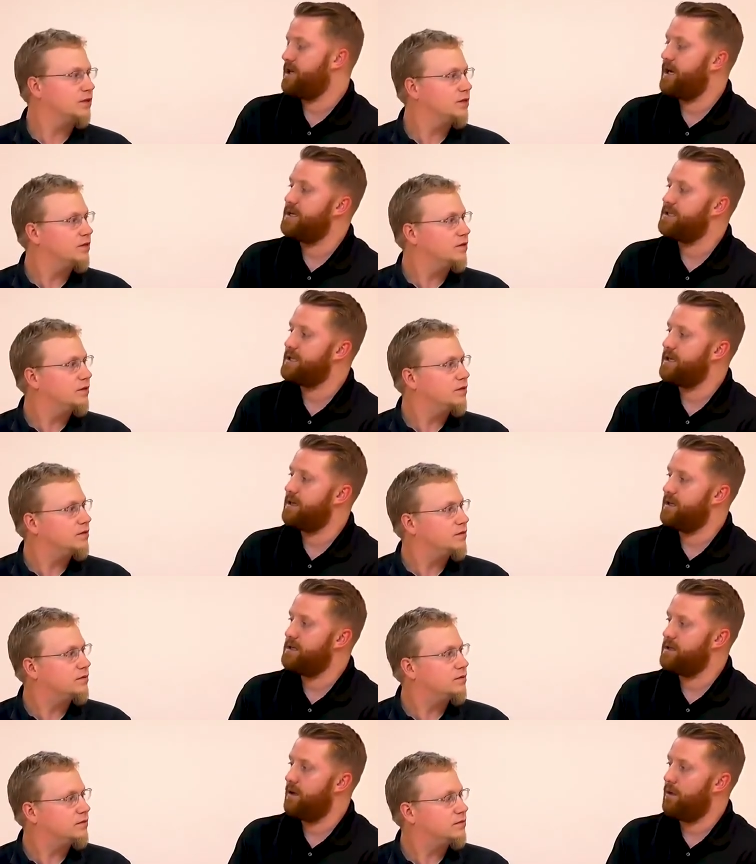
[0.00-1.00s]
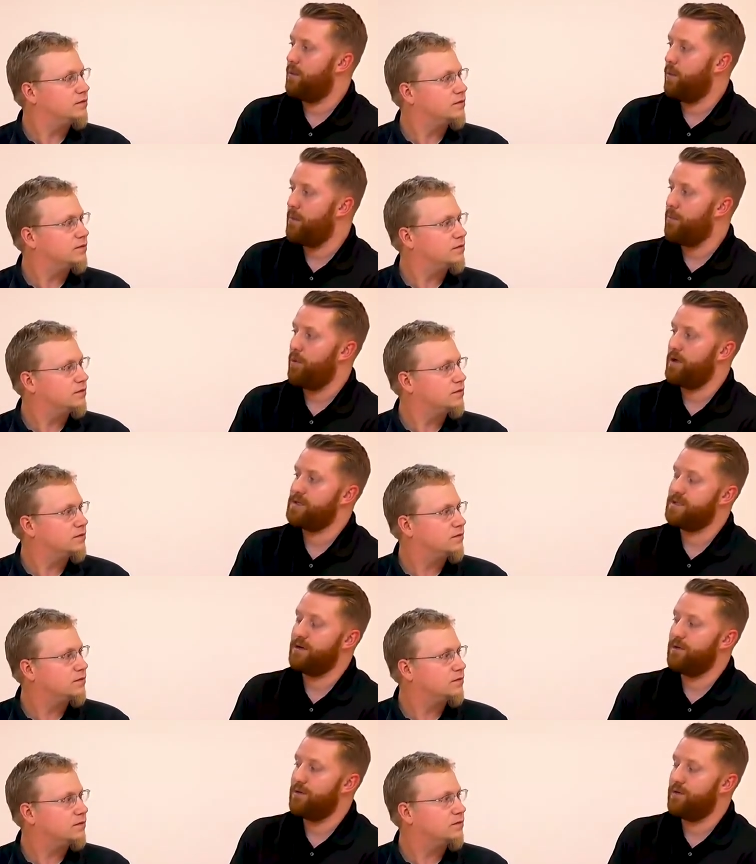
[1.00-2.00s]
Speaker 1: change in the 1.03
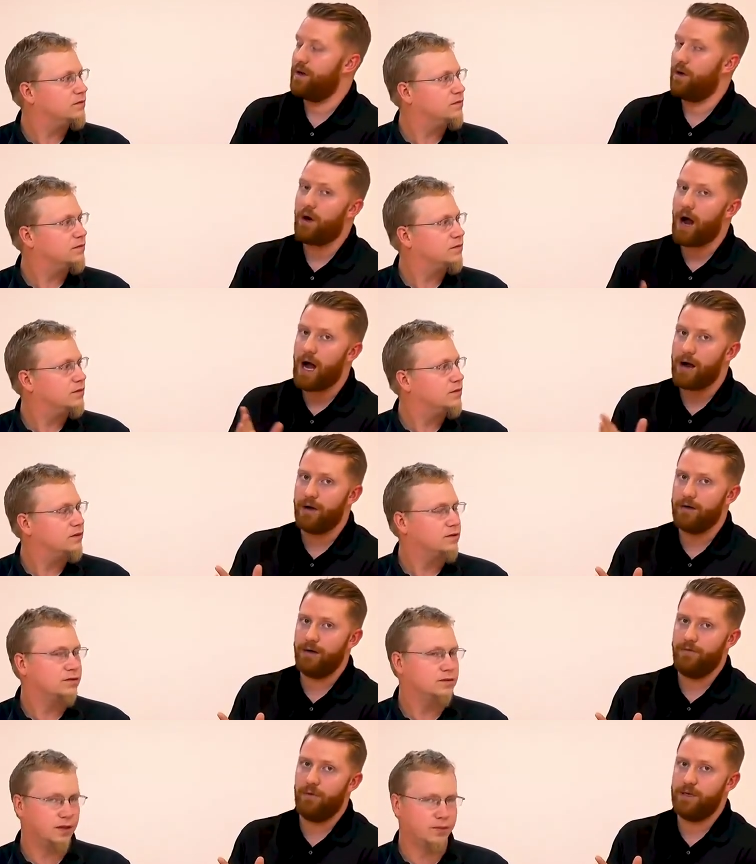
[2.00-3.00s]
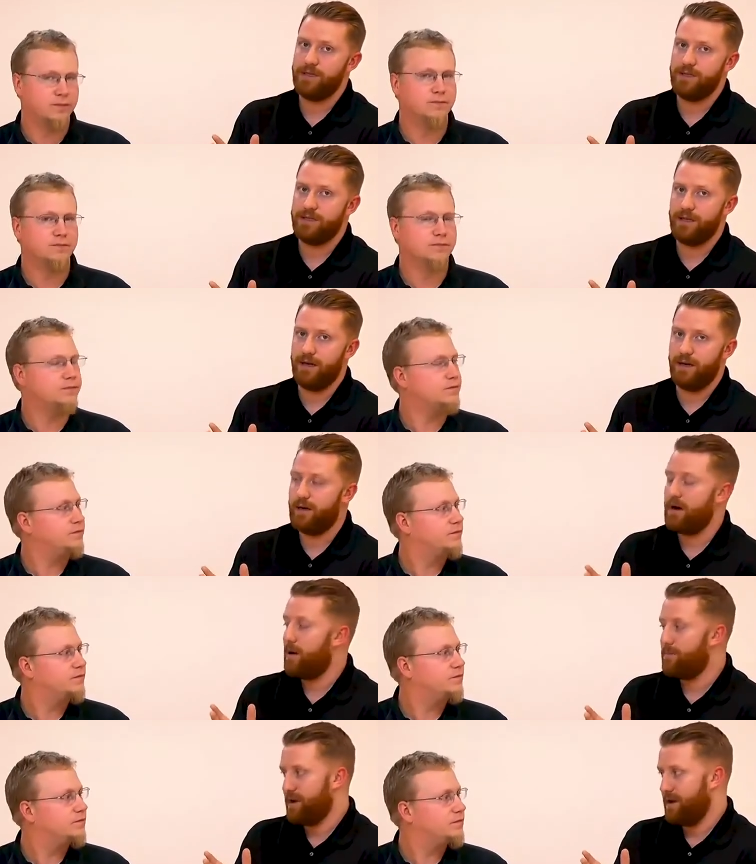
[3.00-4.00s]
or higher, if you're watching this later,
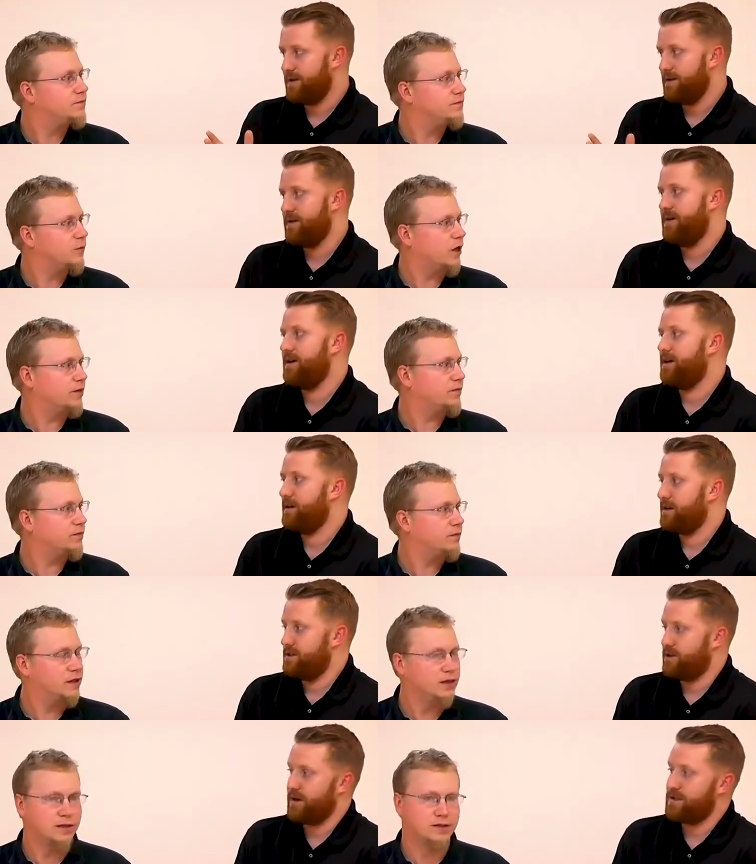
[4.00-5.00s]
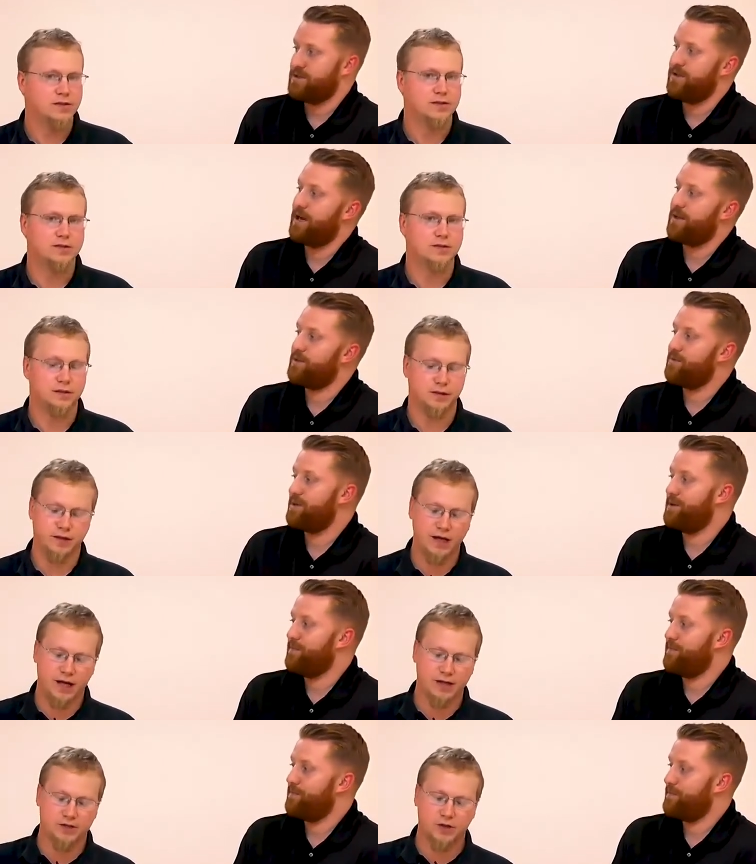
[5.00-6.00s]
update. Right. Could you talk us through that a little
Speaker 2: bit?
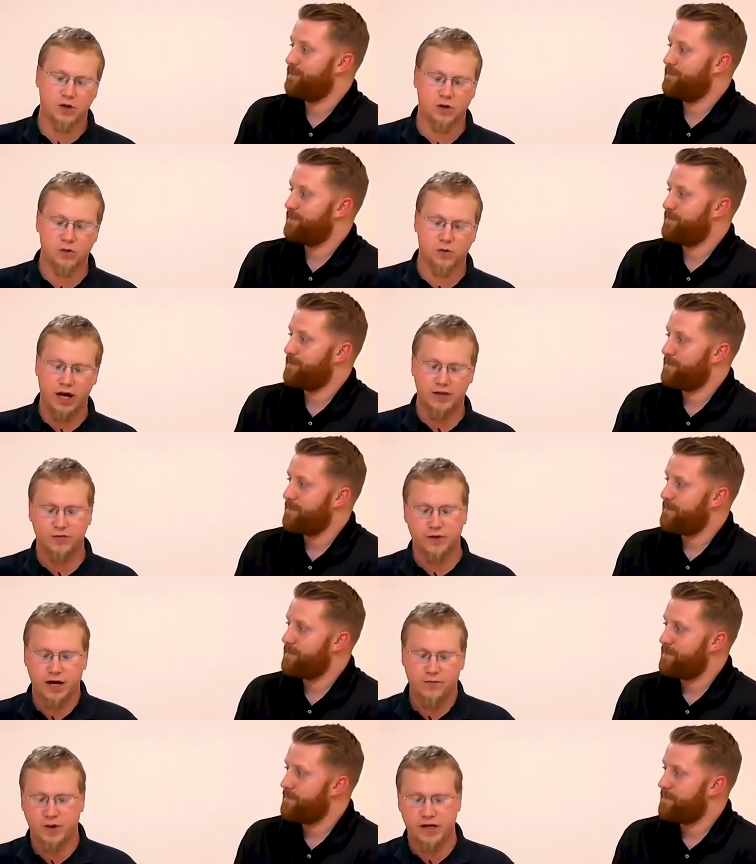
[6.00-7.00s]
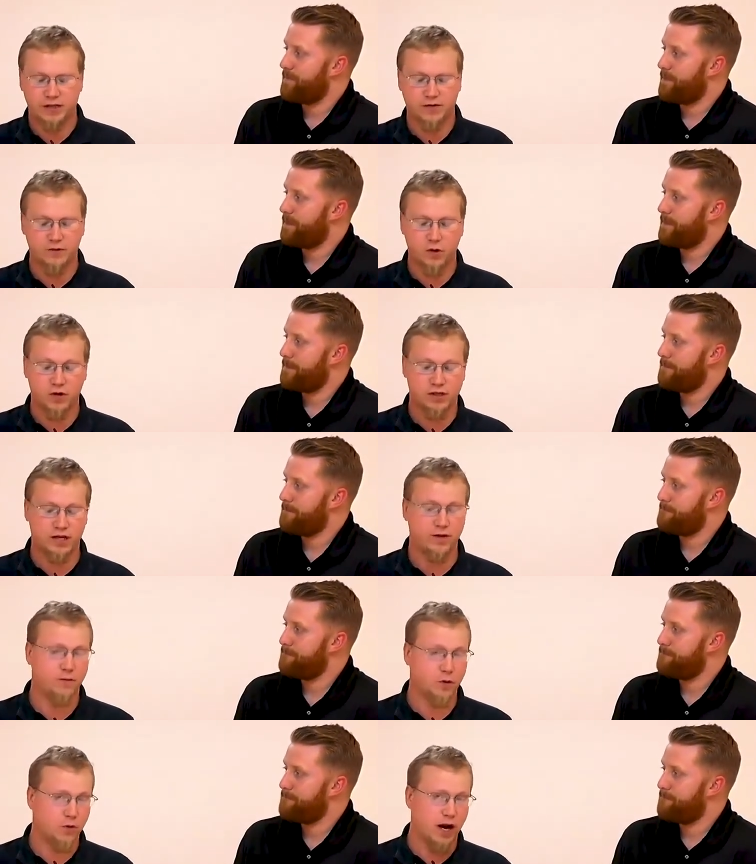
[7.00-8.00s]
Yeah, so as you guys may have noticed,
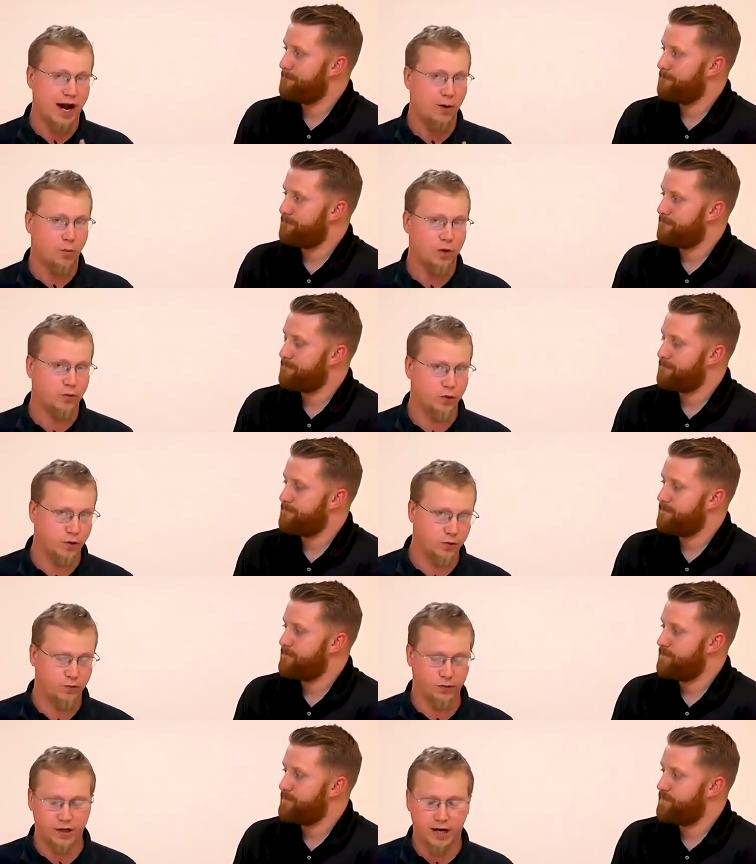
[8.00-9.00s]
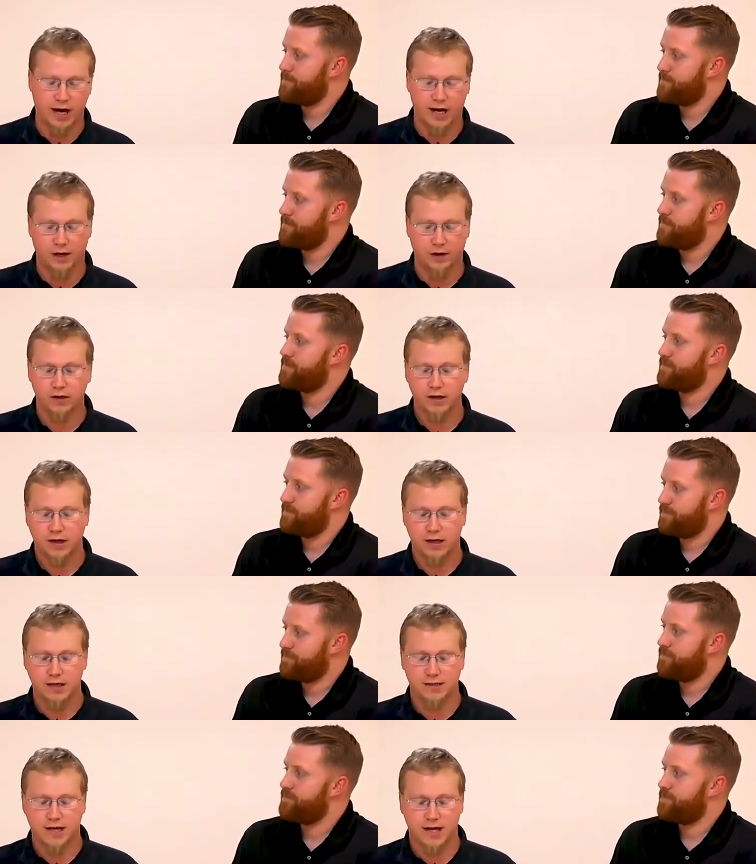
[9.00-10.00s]
if you're at 1.03 and higher,
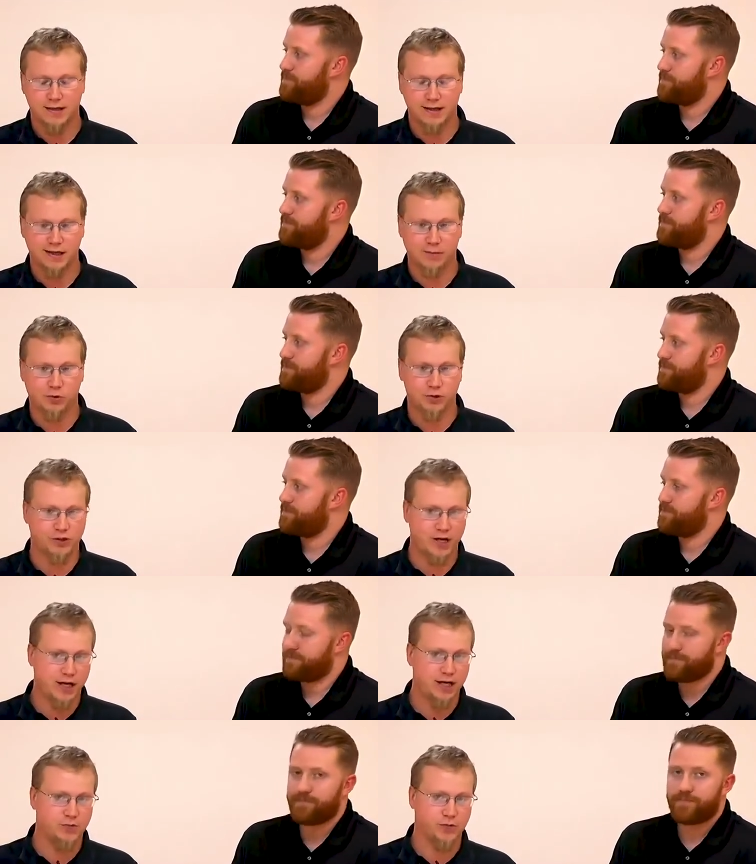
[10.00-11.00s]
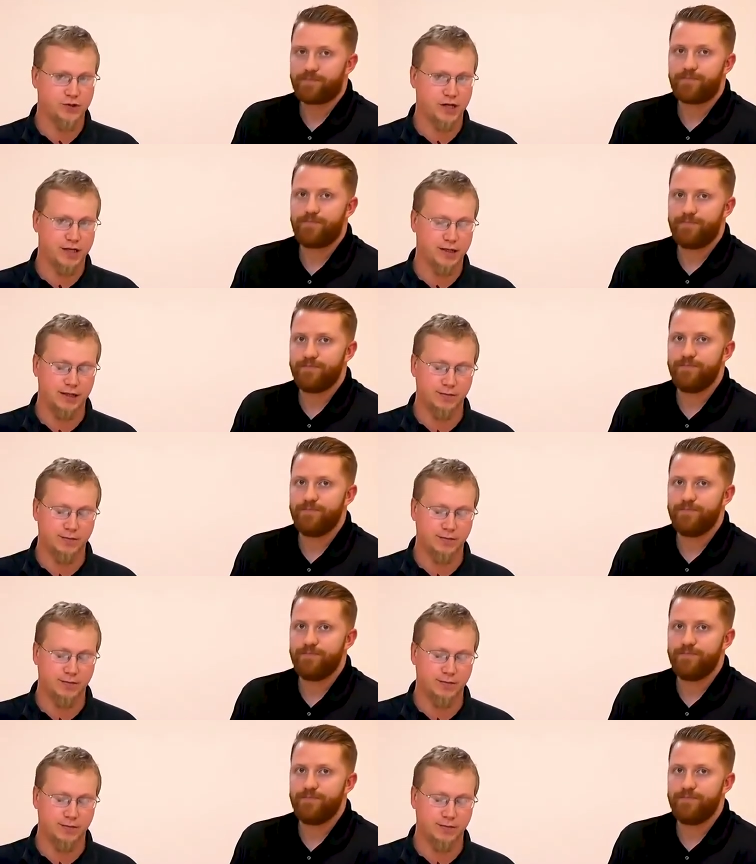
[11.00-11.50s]
is that the percentage presented